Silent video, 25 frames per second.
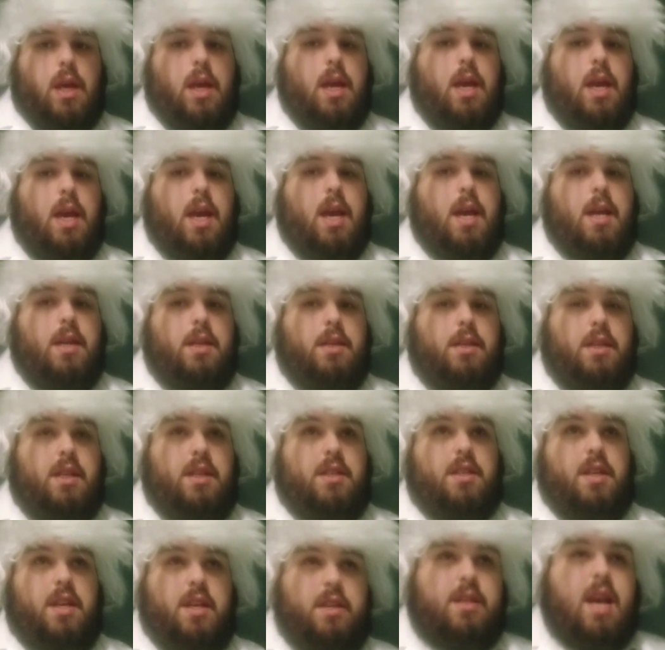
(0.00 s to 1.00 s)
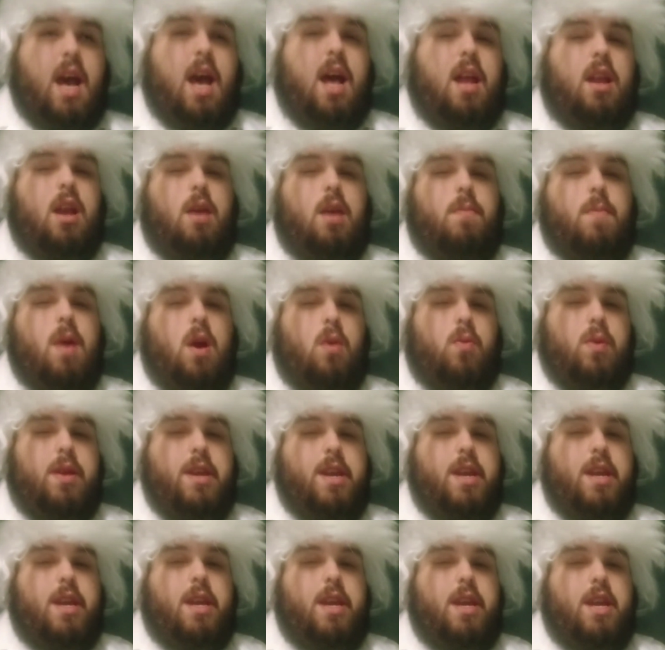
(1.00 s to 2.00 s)
And it is
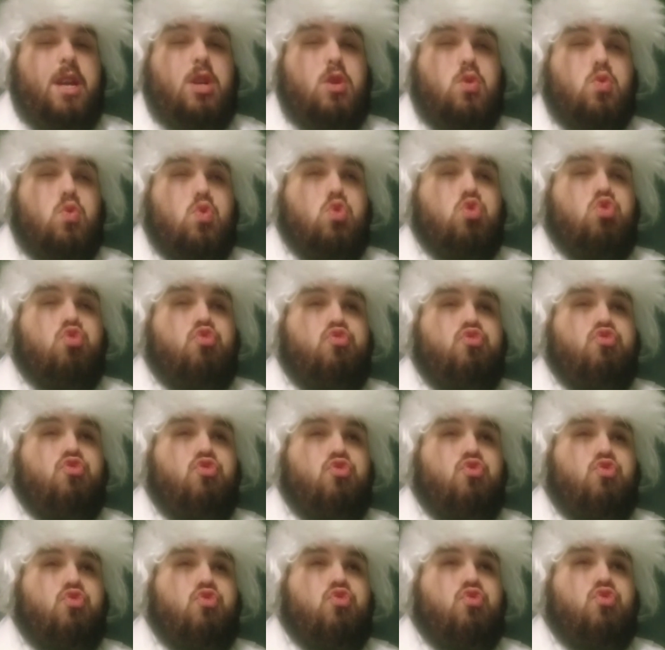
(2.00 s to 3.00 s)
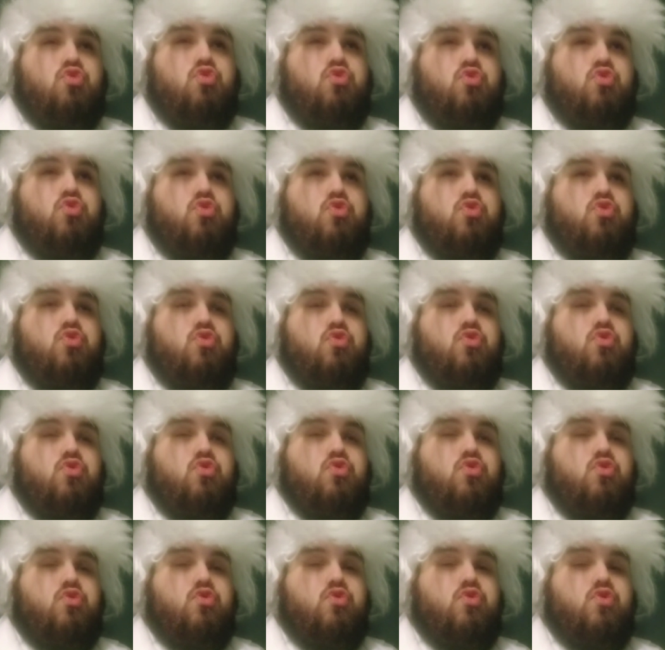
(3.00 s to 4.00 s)
Halloween!
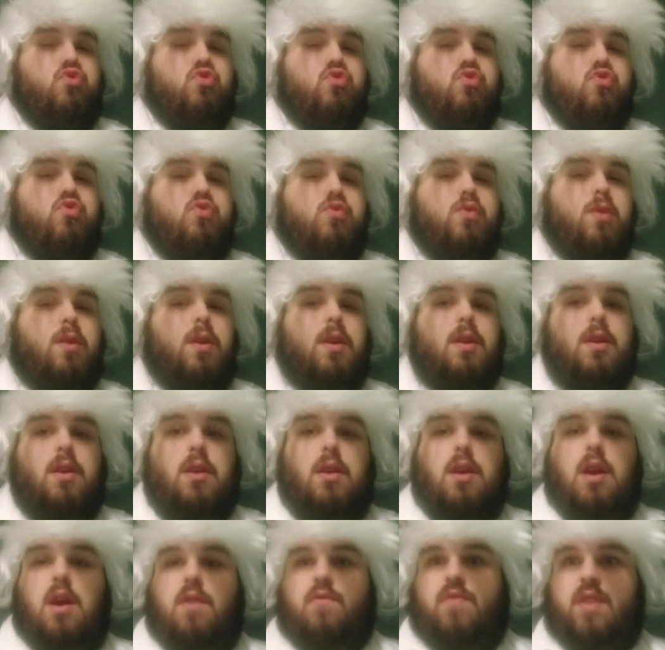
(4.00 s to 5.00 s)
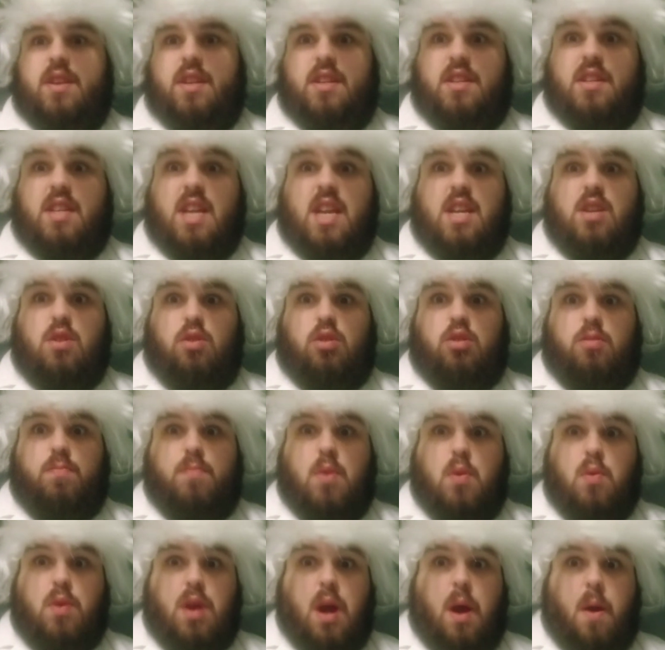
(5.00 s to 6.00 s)
Ooh! Ready to get your
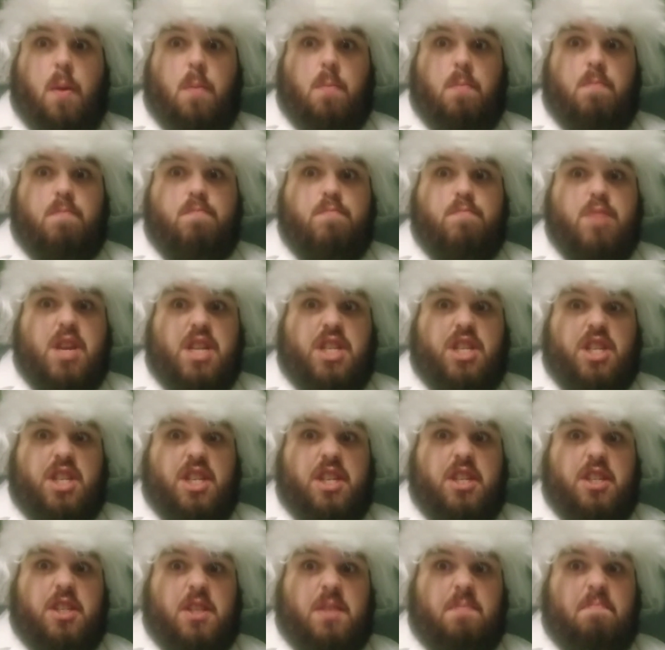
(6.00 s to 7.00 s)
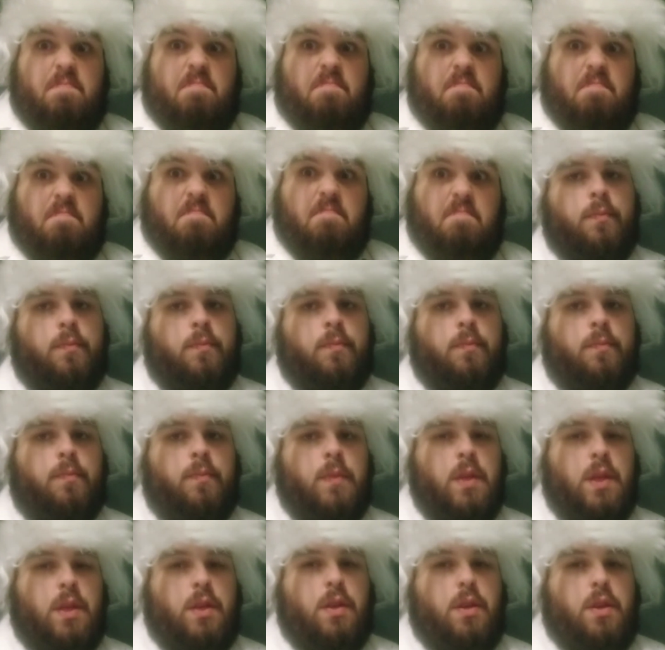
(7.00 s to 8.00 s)
spook on, bitches.
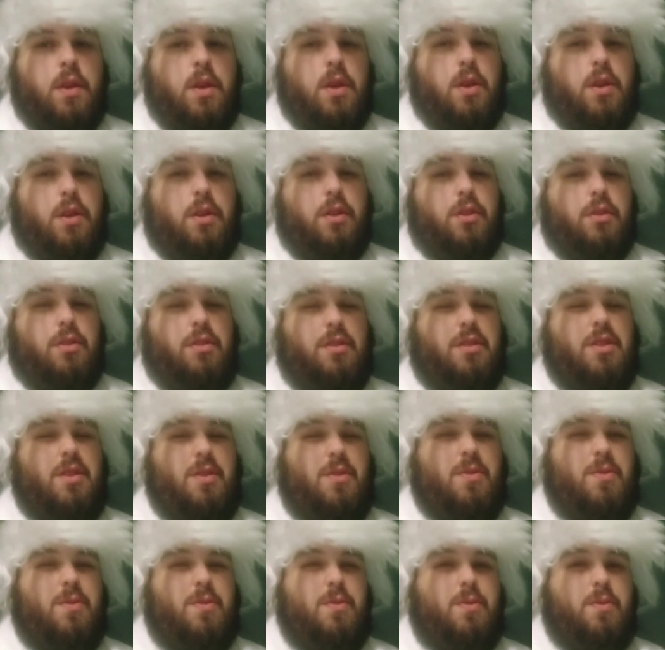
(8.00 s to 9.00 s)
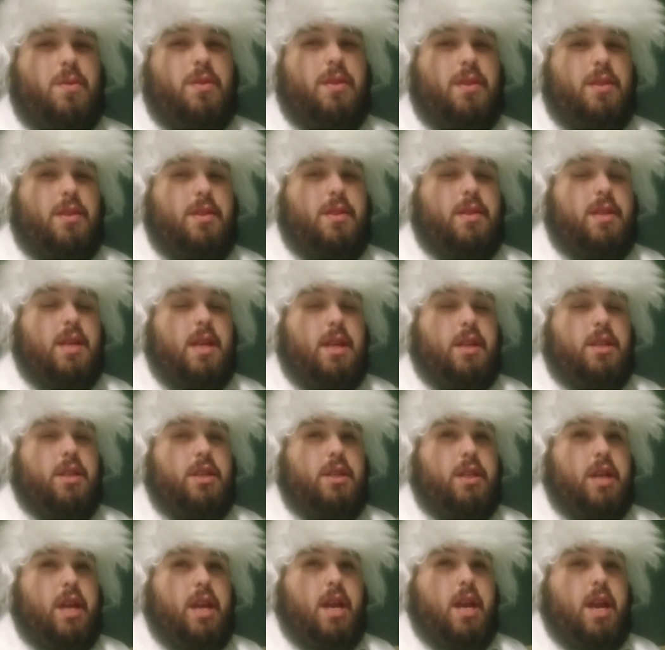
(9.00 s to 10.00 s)
So, this
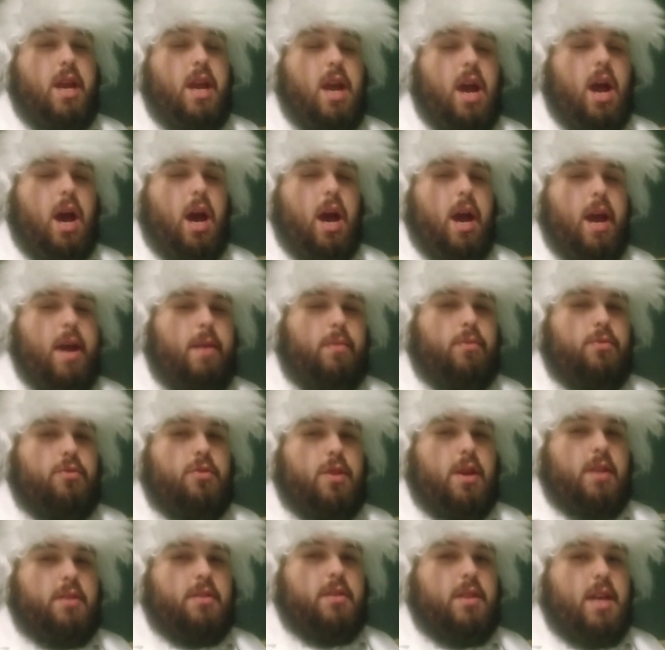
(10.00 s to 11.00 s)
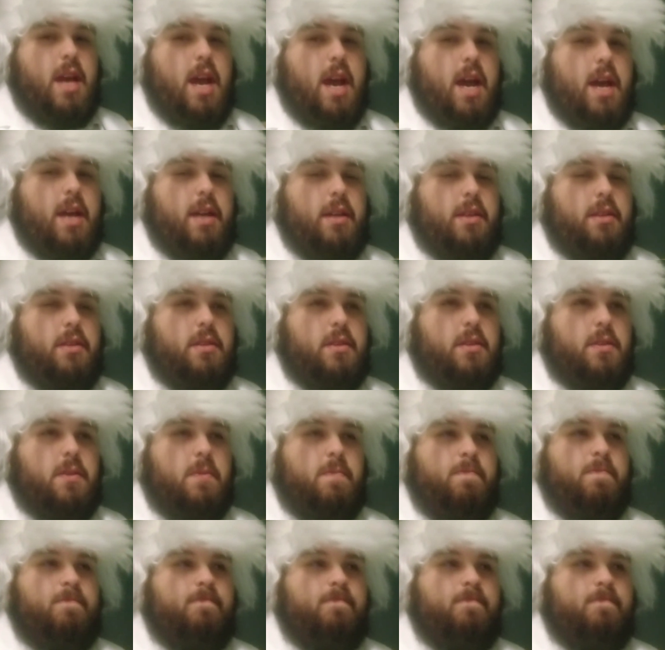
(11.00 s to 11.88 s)
year I am dressed as...